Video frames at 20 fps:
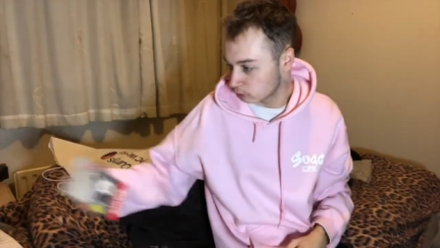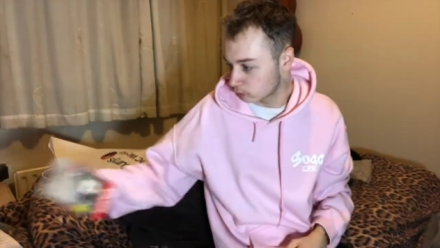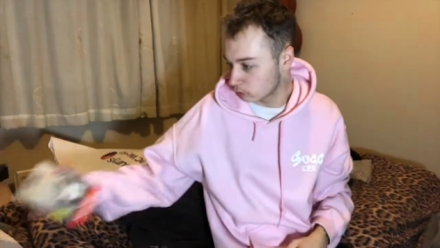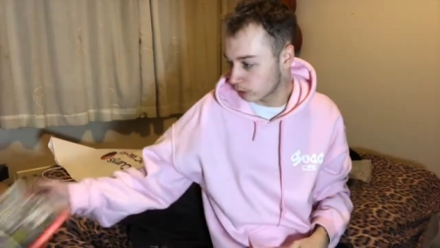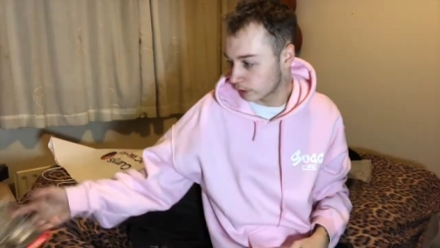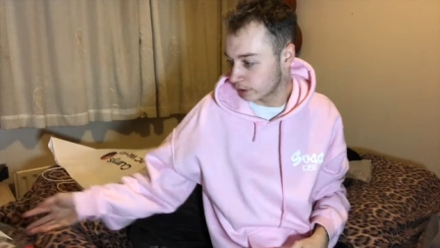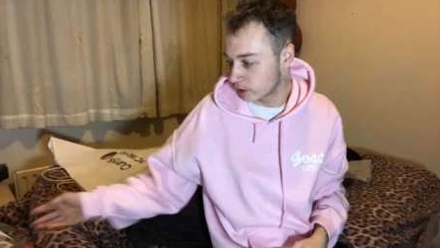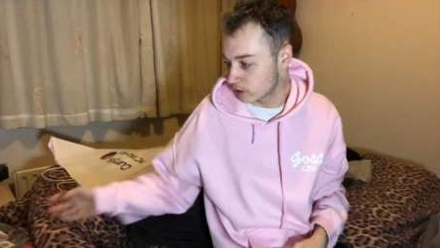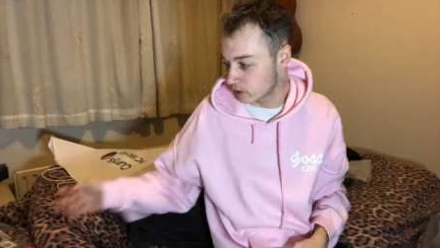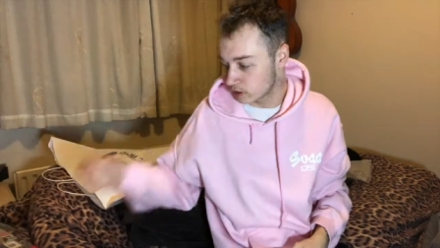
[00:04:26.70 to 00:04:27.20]

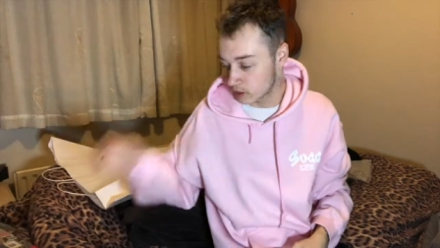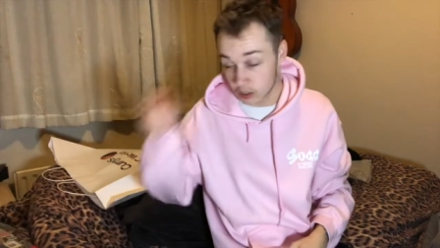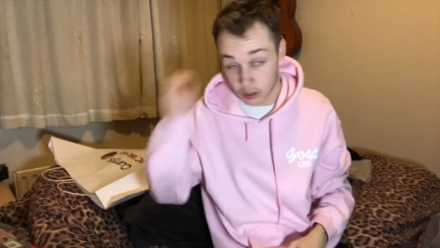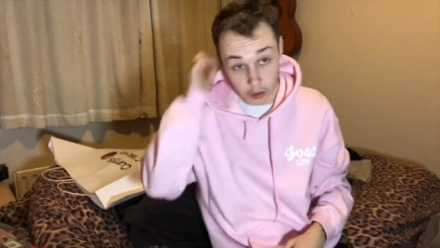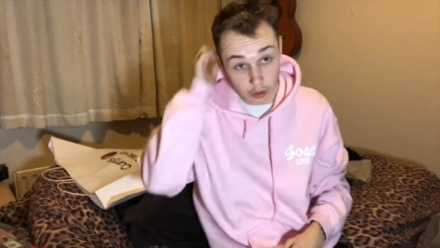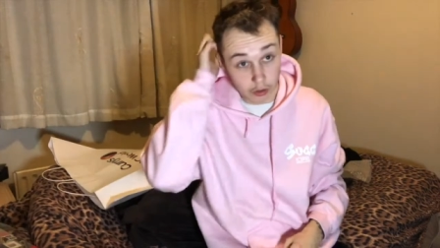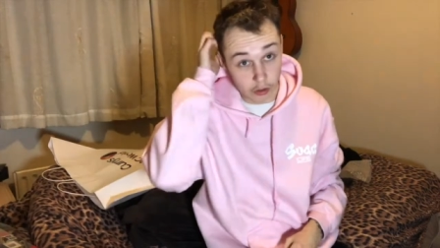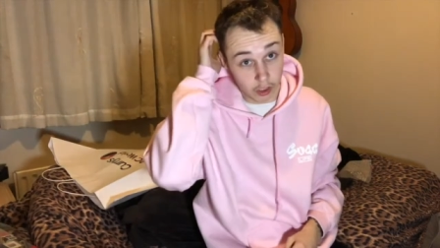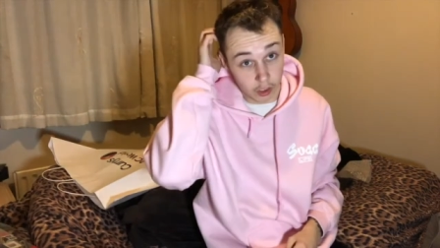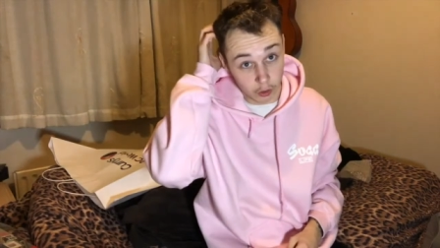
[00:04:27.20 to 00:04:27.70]
Right,
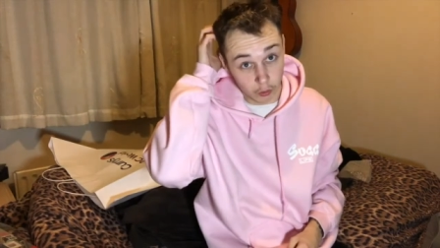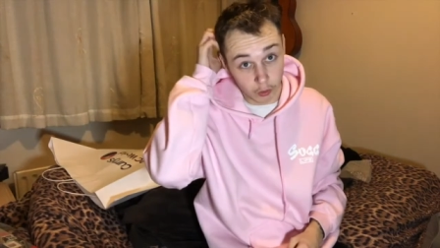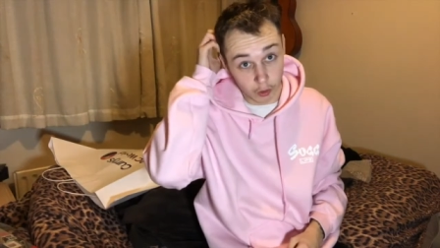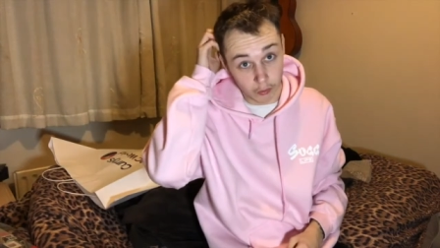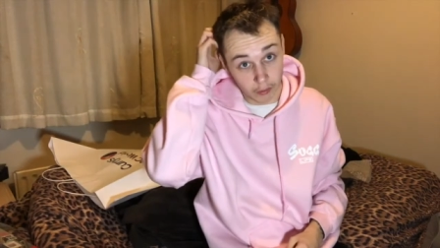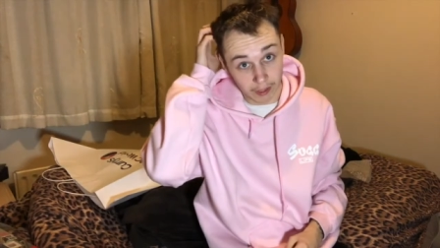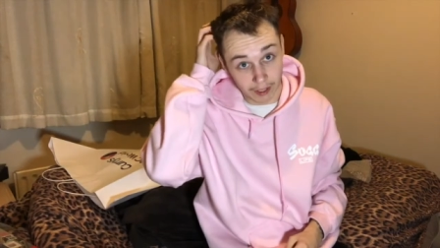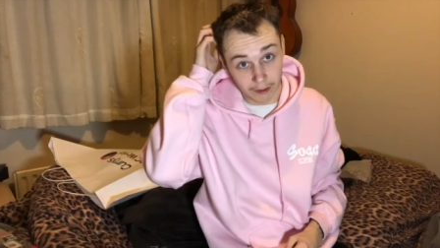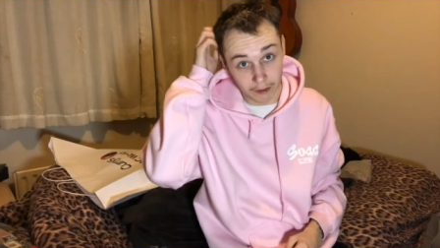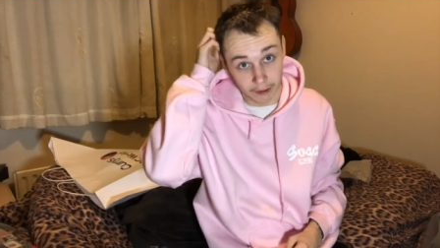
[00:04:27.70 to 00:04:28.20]
so kind of where
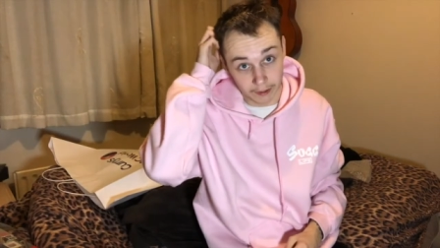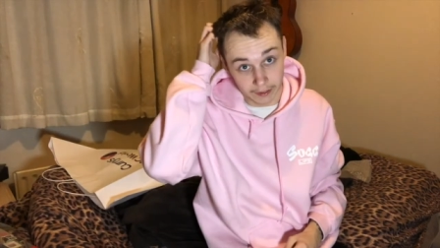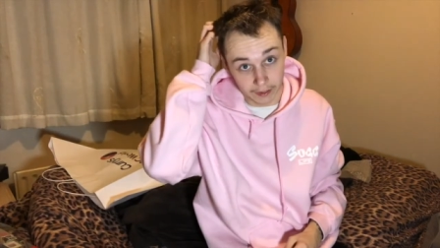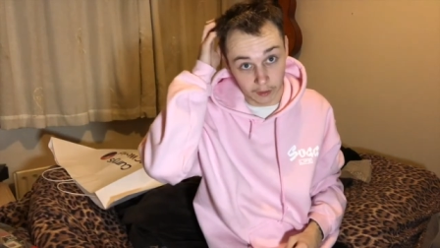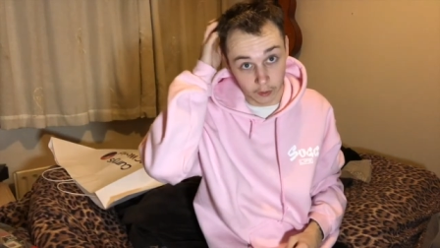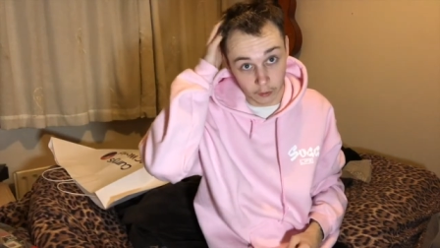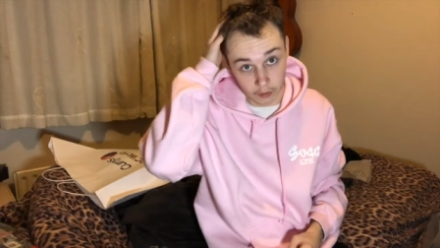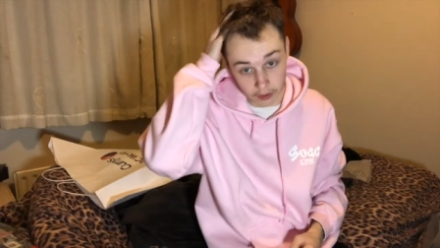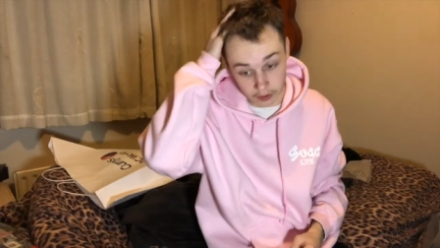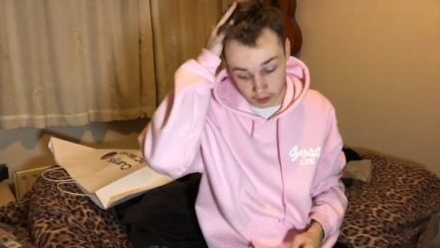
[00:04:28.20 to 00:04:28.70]
we're at right
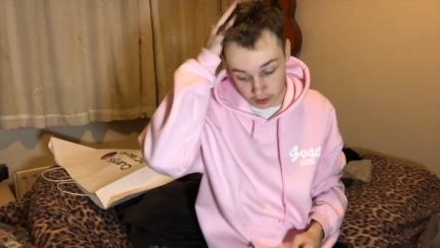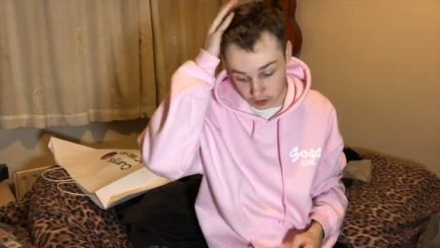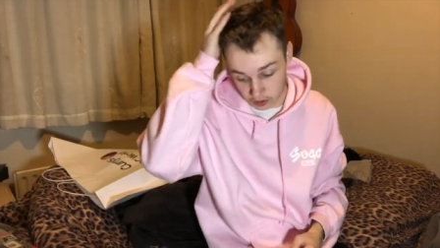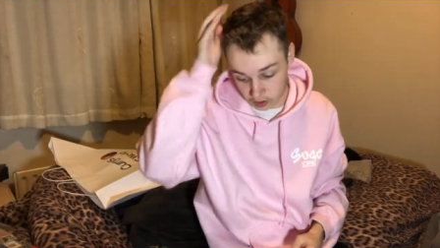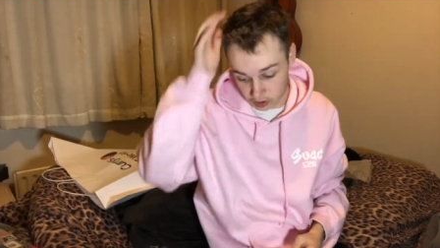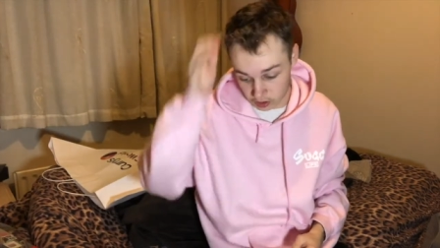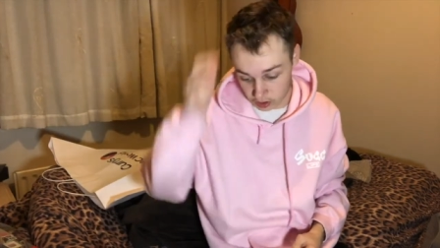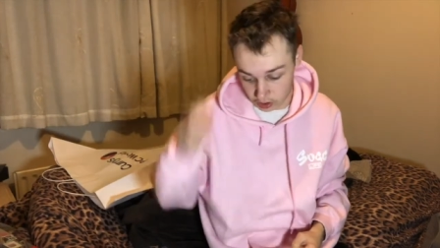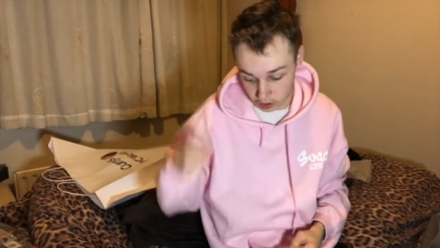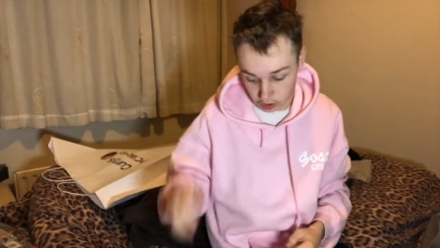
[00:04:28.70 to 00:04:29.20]
now
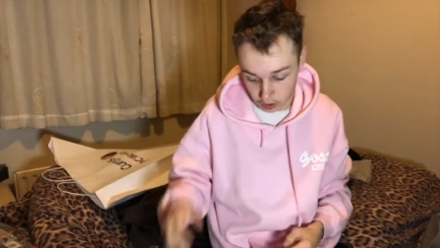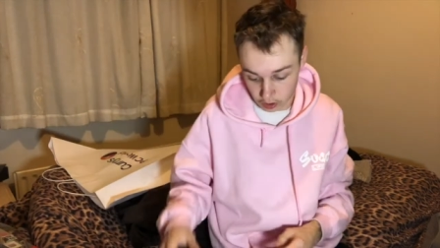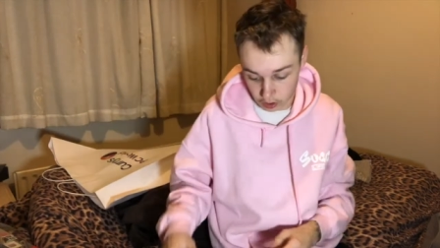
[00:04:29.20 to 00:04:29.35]
is